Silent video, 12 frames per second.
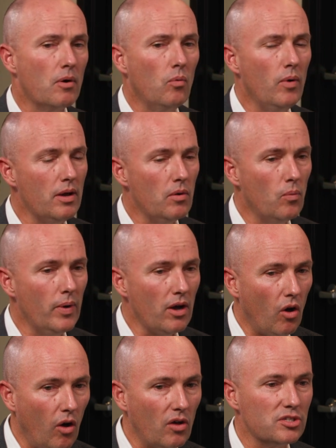We
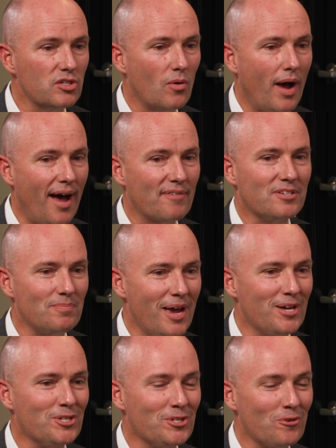also have to
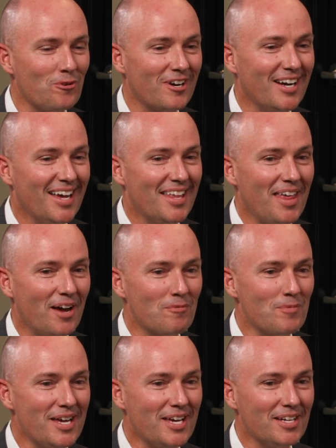make sure that
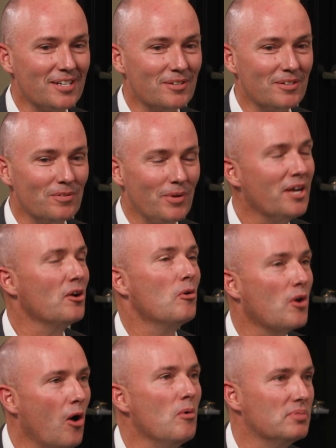we can
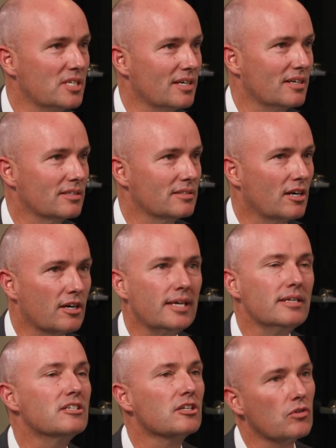own homes here, that our
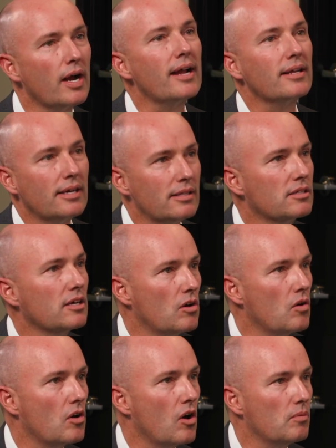kids and grandkids can
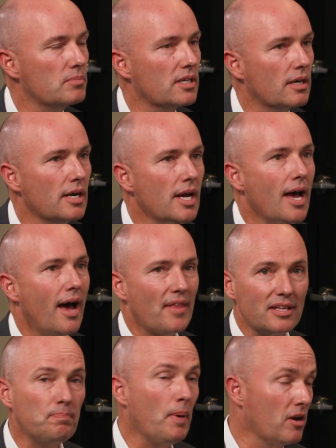own homes here. And
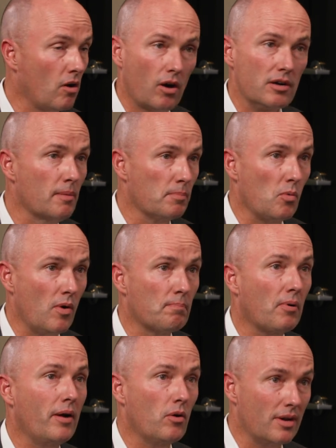that's been our #1
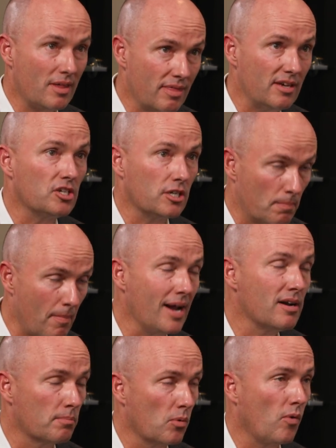priority this year, my
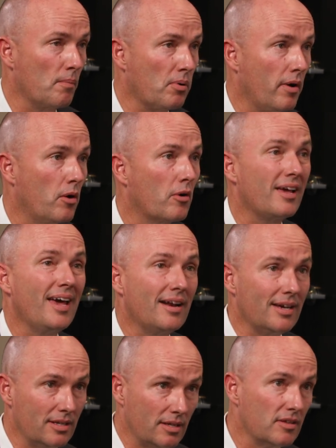#1 priority
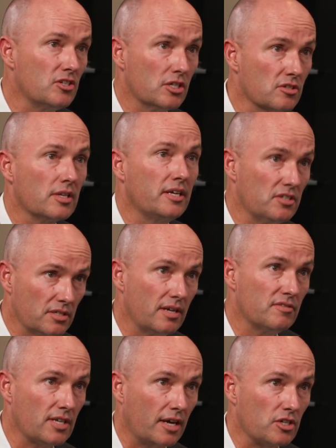heading into this year's
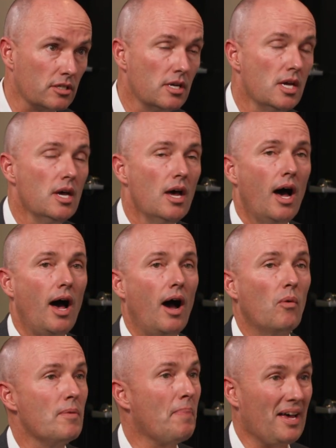legislative session.
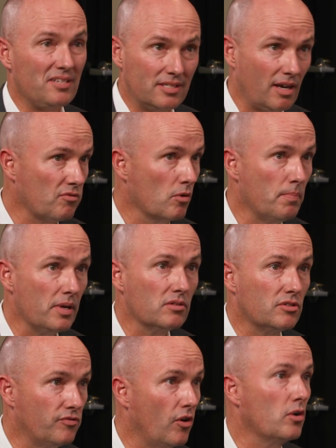We passed several
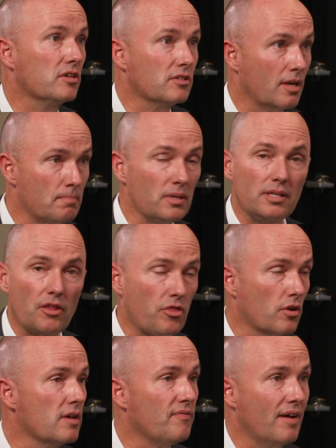bills focused on building
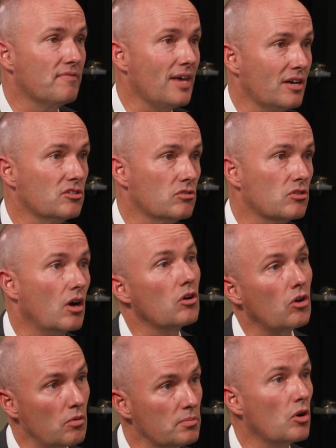35,000
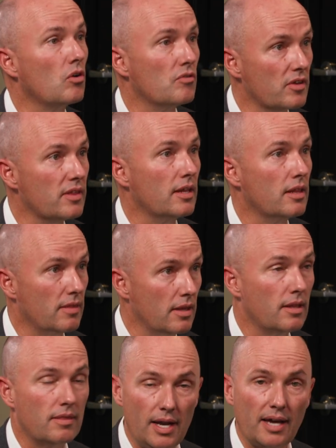starter homes over
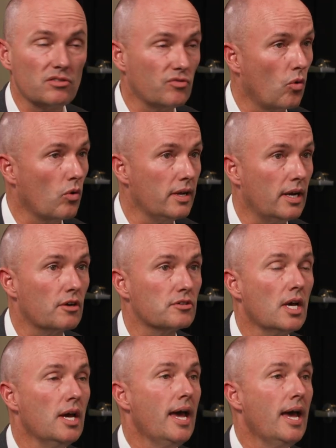the next 4 years.